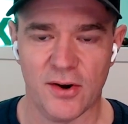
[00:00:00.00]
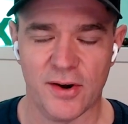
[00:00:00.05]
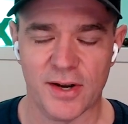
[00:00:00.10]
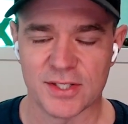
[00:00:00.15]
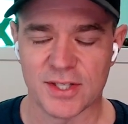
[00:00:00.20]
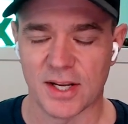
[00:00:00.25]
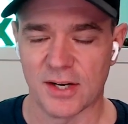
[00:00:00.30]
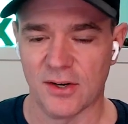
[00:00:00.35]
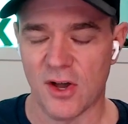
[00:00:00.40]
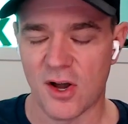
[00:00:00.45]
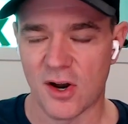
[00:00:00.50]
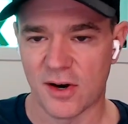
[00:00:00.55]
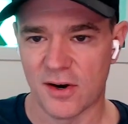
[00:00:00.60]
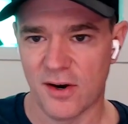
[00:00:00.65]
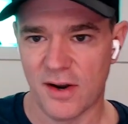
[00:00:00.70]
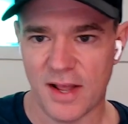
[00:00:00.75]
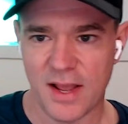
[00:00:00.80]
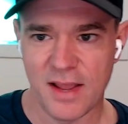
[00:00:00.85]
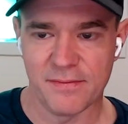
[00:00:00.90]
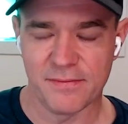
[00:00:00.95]
and it's like longer
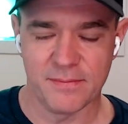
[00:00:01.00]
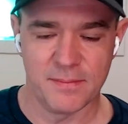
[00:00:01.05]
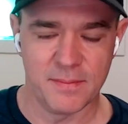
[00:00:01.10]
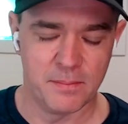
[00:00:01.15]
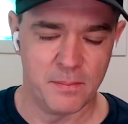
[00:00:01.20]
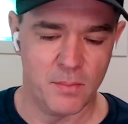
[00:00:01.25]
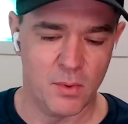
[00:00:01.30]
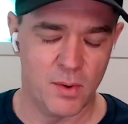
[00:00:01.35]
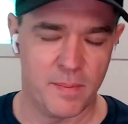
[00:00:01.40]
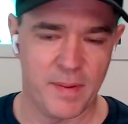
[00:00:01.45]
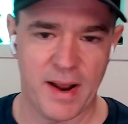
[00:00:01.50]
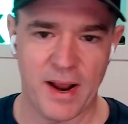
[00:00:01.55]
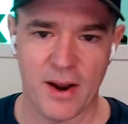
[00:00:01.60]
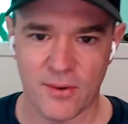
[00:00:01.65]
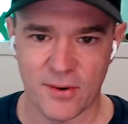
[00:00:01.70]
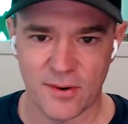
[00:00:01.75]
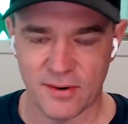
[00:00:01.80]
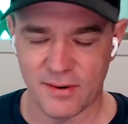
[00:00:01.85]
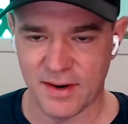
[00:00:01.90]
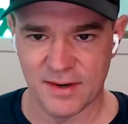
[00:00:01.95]
life, more power,